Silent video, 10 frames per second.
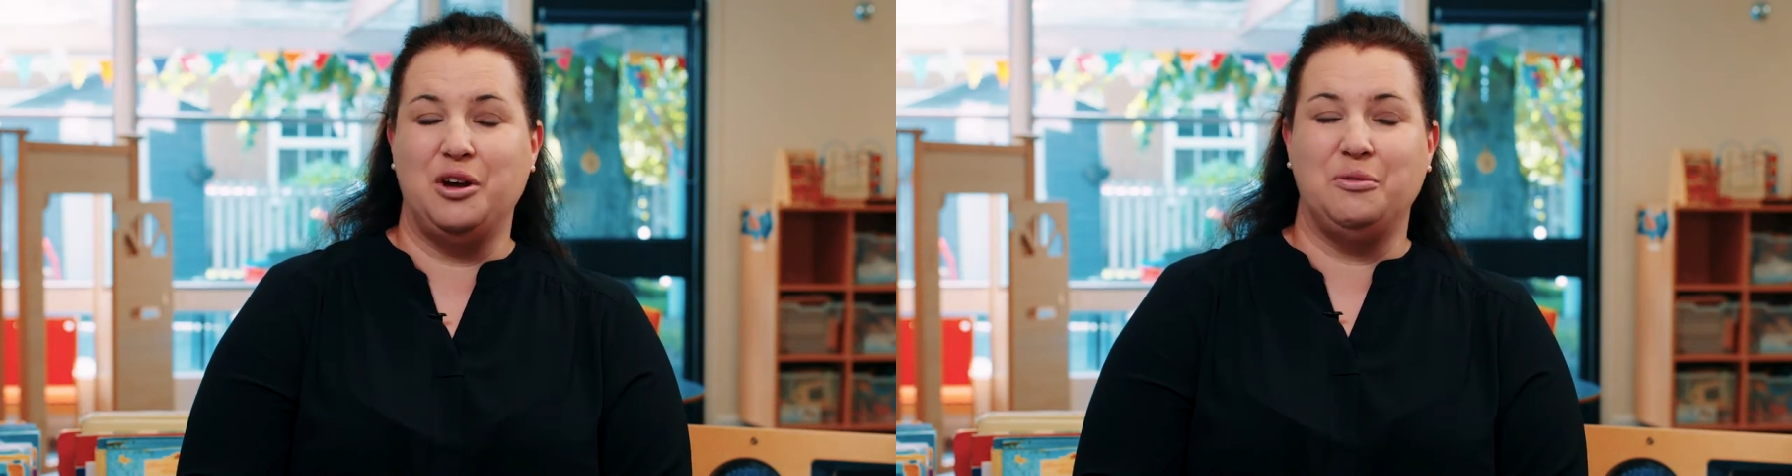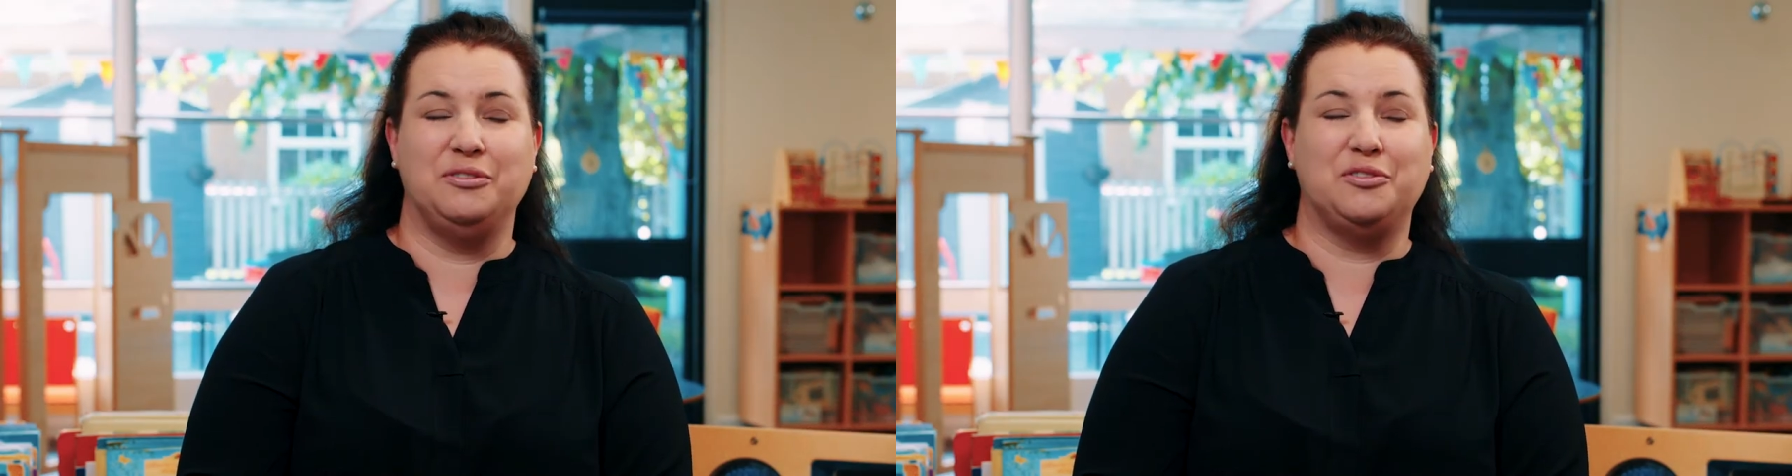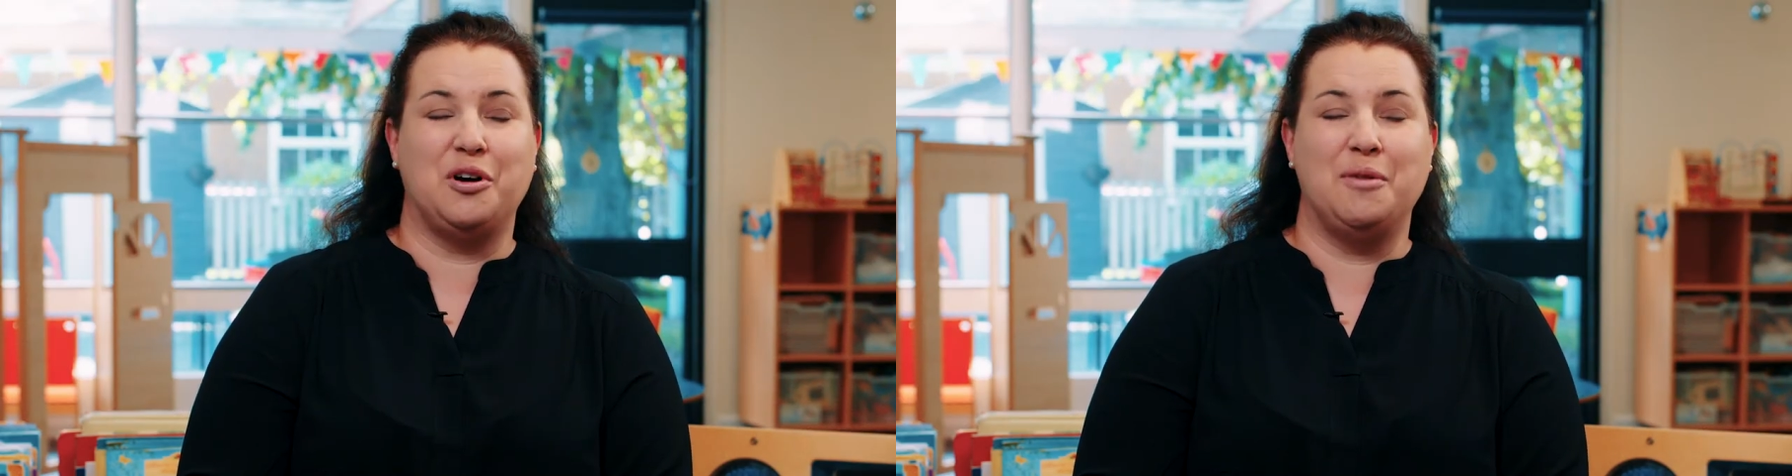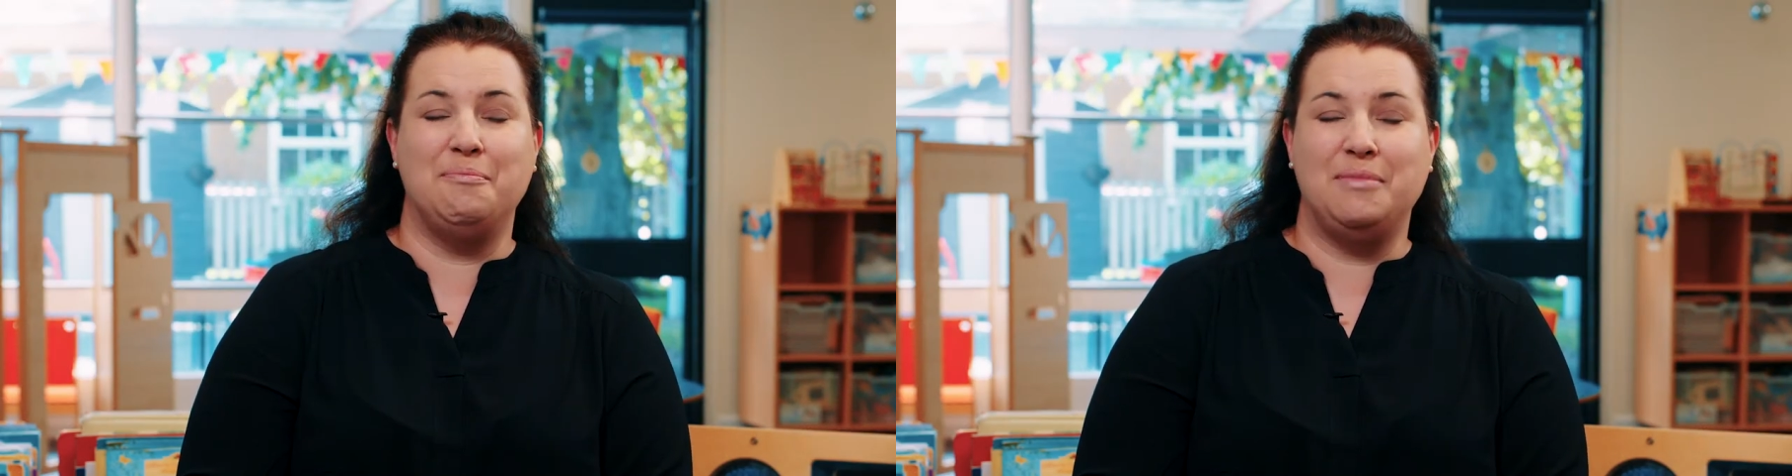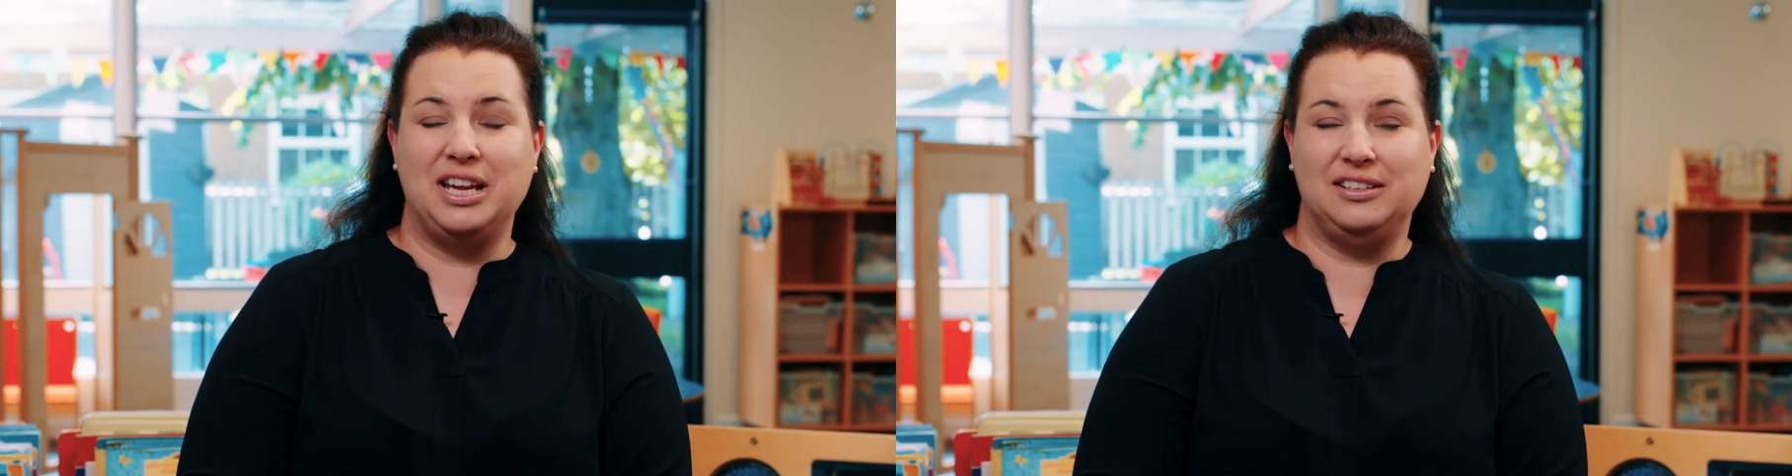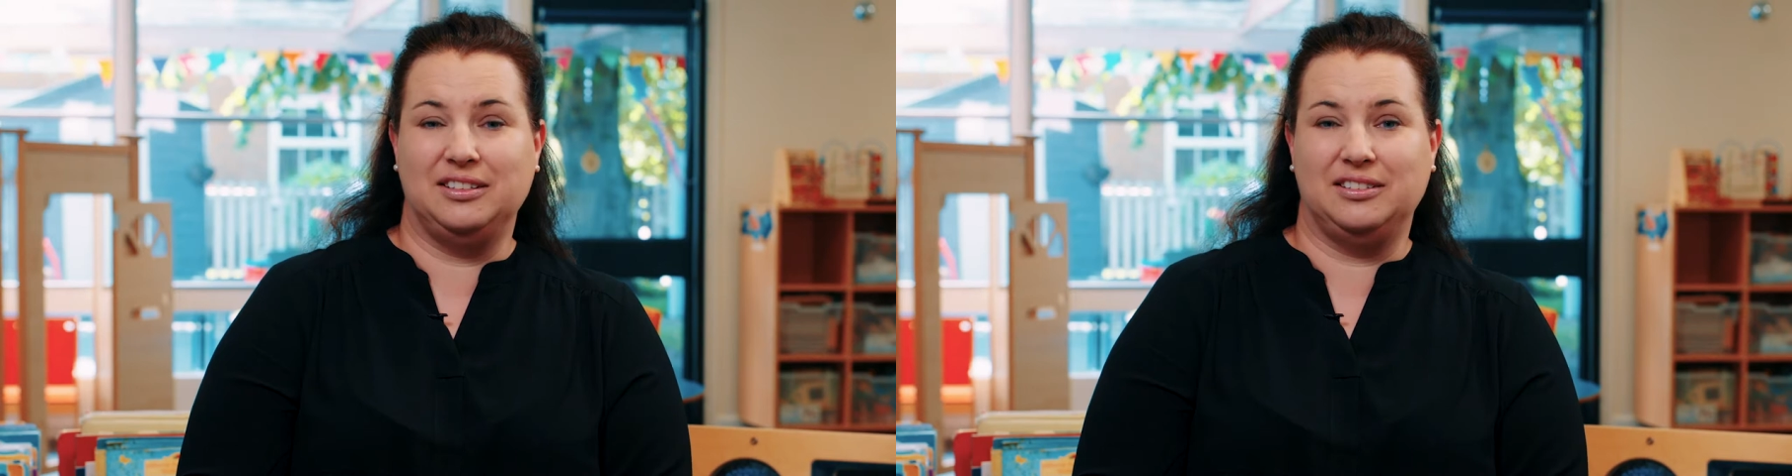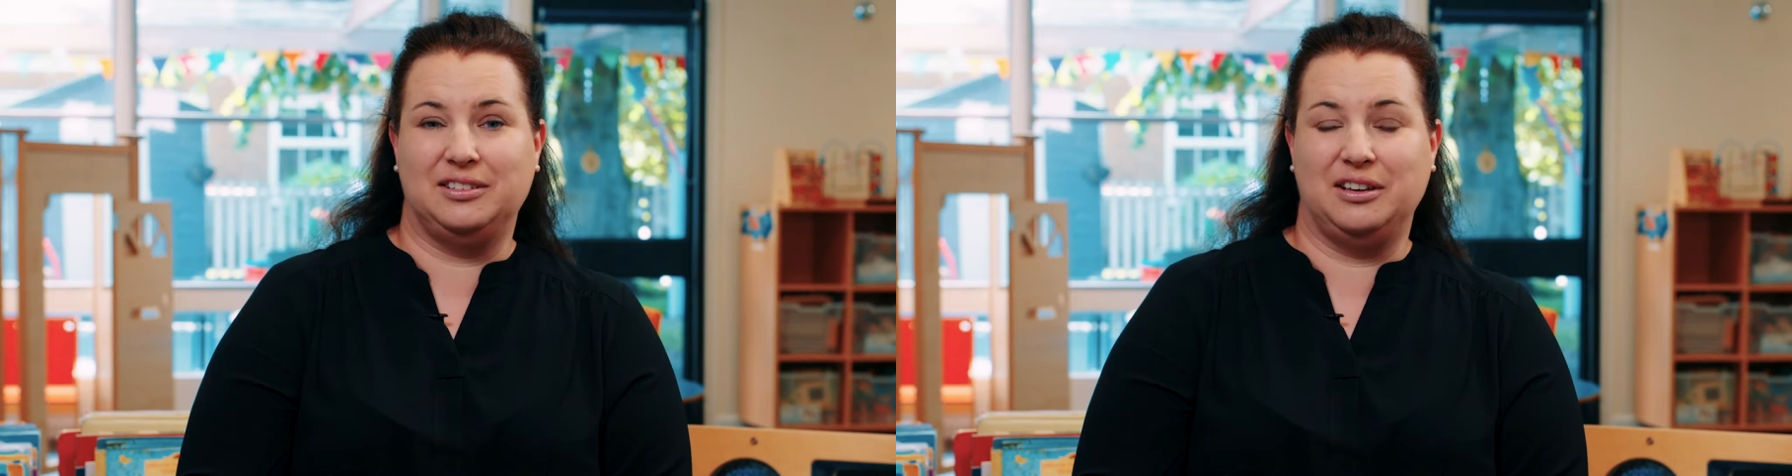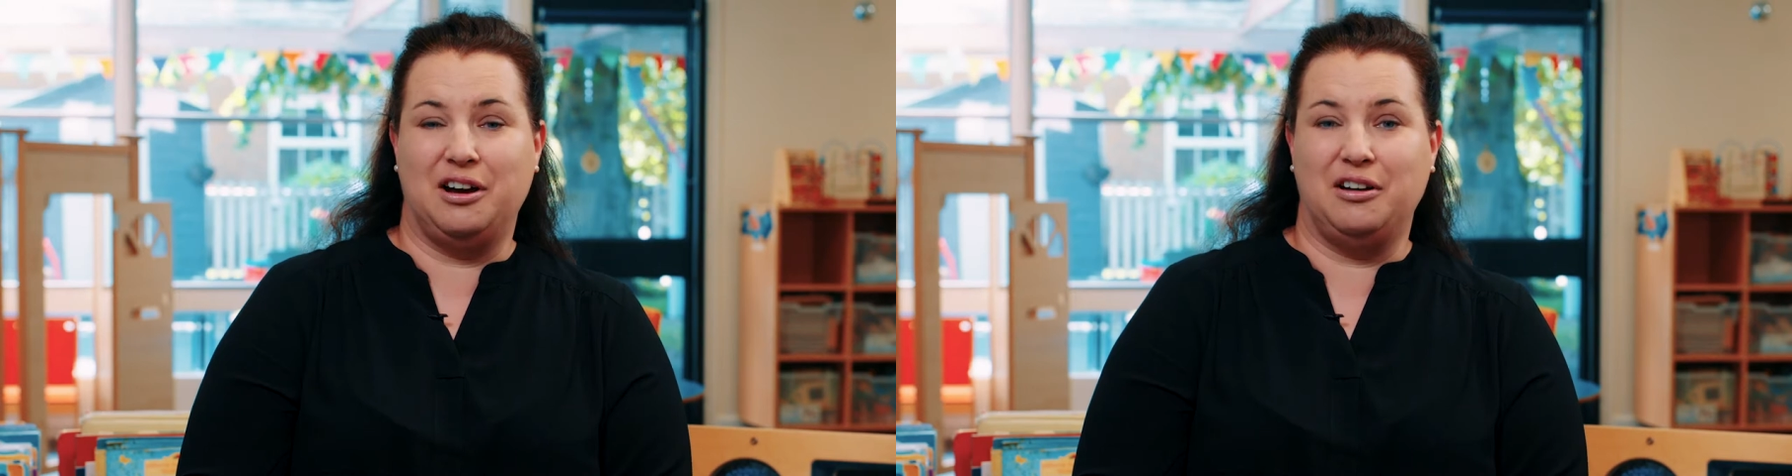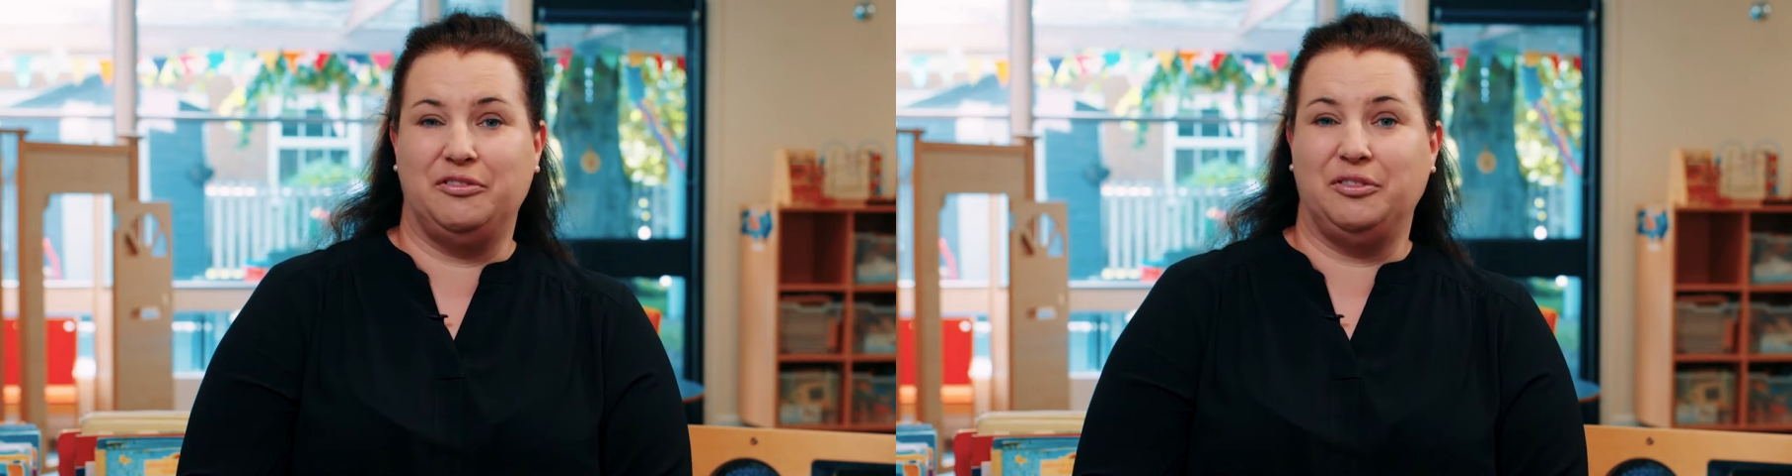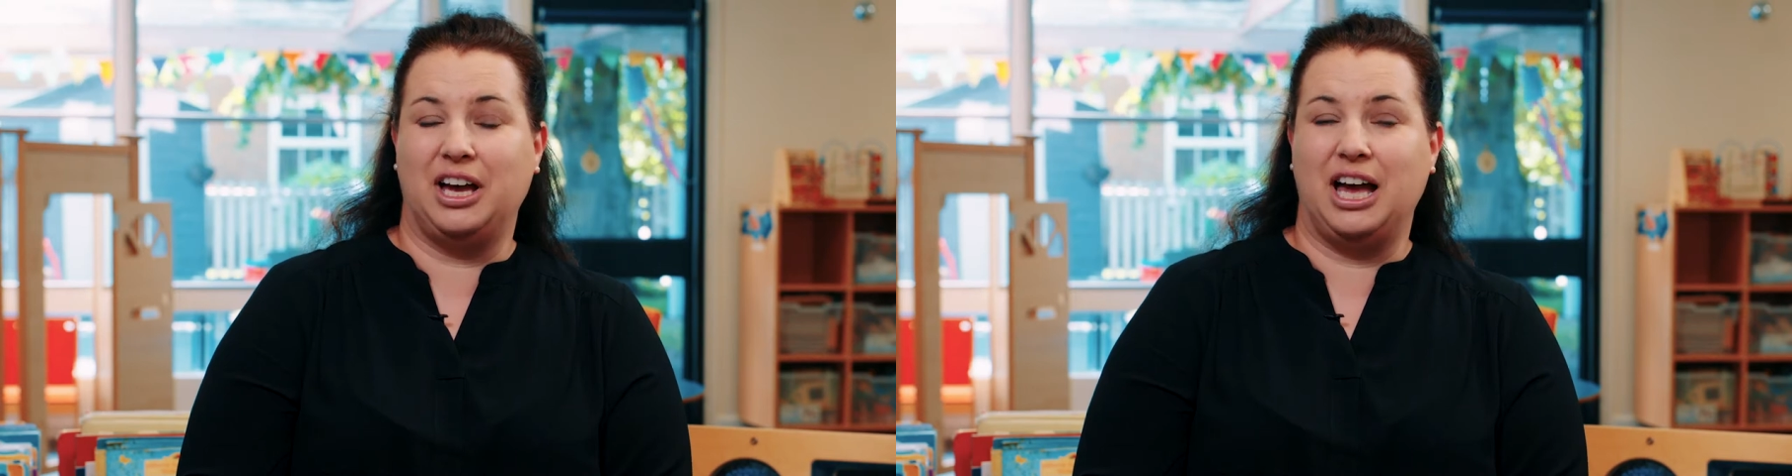We've got amazing staff